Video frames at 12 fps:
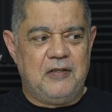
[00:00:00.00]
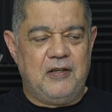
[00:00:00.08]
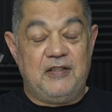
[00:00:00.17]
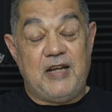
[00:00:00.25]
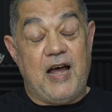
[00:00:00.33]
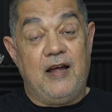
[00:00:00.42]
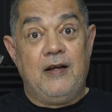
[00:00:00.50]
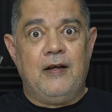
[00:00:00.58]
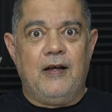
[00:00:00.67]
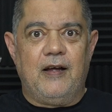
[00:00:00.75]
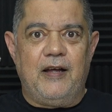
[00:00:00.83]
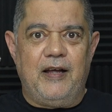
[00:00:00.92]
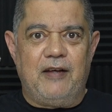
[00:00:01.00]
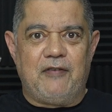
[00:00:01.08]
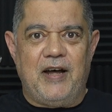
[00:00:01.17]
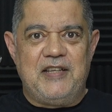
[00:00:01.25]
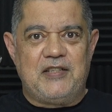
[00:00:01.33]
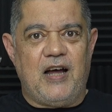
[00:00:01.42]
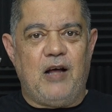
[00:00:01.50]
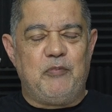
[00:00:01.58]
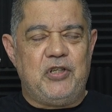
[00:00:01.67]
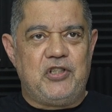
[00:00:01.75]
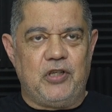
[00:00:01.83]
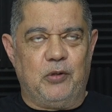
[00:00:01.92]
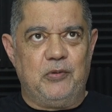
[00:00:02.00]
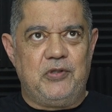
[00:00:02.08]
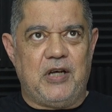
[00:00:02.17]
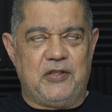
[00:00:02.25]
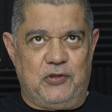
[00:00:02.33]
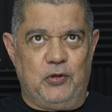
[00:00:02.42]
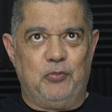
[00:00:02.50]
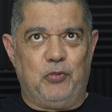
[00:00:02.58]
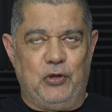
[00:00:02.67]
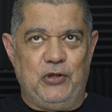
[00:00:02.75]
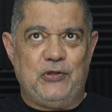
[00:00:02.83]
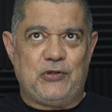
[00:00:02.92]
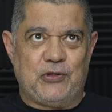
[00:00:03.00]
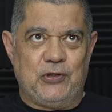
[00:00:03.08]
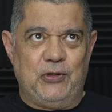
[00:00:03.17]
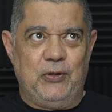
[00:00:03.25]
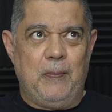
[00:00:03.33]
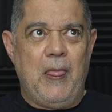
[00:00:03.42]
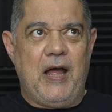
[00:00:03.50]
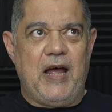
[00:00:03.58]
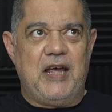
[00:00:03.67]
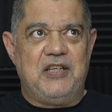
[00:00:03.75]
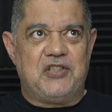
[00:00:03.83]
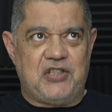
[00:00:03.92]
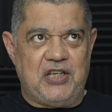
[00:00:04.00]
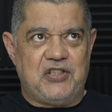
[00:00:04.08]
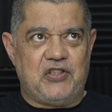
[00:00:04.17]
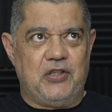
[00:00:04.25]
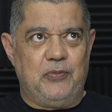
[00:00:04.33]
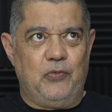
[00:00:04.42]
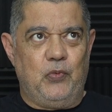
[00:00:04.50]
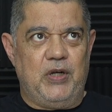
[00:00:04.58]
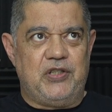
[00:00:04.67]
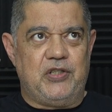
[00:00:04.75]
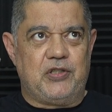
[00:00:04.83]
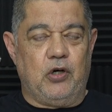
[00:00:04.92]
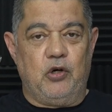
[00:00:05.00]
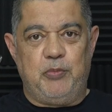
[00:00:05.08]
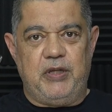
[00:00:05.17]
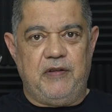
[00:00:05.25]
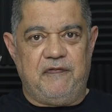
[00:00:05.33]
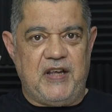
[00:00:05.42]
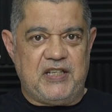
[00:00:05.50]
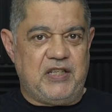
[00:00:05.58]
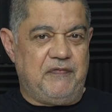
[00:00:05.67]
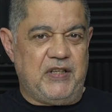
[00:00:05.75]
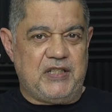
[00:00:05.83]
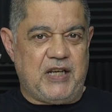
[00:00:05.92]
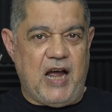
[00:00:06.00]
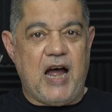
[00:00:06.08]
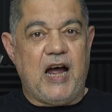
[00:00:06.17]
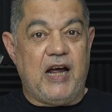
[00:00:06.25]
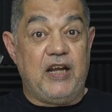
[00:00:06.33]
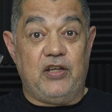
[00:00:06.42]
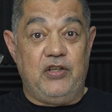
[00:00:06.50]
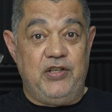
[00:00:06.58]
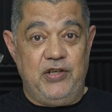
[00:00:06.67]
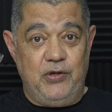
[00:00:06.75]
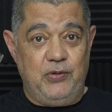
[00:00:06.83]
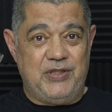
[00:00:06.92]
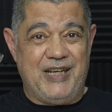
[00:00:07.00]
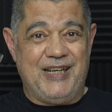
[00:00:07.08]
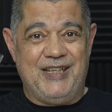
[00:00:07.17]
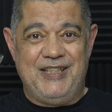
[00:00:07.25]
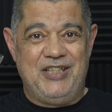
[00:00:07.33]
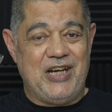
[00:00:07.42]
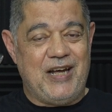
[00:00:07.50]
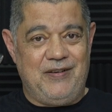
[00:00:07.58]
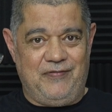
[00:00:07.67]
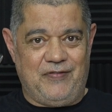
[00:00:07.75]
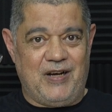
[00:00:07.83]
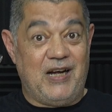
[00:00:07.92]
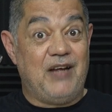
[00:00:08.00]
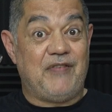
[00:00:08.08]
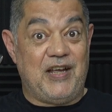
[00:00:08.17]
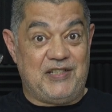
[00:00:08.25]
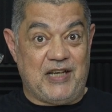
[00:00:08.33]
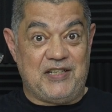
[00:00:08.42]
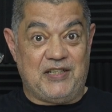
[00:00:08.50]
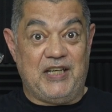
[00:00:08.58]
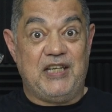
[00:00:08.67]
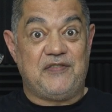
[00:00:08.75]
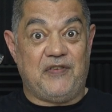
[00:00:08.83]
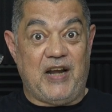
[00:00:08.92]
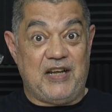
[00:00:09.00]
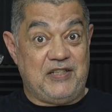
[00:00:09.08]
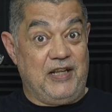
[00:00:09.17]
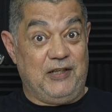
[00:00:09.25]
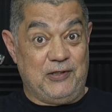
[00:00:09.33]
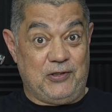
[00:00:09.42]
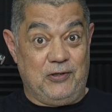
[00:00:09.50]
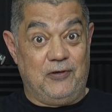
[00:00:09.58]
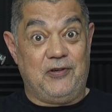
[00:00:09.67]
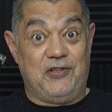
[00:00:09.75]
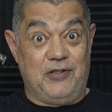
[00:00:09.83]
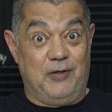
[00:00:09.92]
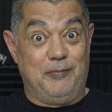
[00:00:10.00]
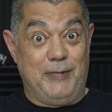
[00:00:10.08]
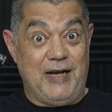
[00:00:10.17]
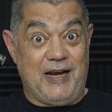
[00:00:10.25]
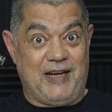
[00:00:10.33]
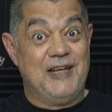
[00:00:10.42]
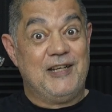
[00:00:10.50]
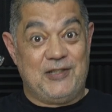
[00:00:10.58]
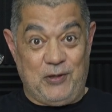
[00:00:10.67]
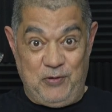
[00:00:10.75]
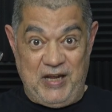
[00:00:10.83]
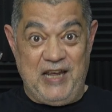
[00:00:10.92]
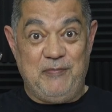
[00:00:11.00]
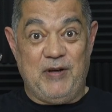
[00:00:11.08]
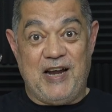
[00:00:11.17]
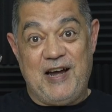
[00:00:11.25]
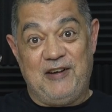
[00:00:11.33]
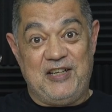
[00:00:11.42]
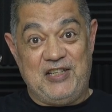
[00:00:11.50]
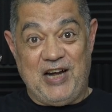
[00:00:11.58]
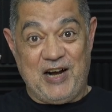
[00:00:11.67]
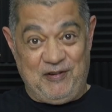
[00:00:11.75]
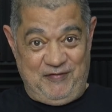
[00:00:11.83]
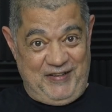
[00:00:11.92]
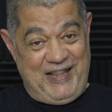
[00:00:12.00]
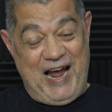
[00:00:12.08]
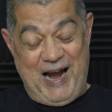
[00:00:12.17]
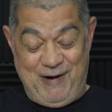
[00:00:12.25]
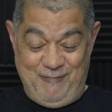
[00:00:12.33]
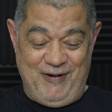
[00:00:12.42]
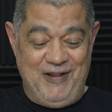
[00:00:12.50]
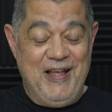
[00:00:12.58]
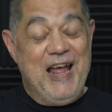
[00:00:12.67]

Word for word: Yeah, uh, right, I'll be showing at some point soon a system which is going to be the first of its kind using Gen five S S Ds for external storage on Mac. So keep an eye on the channel for that one.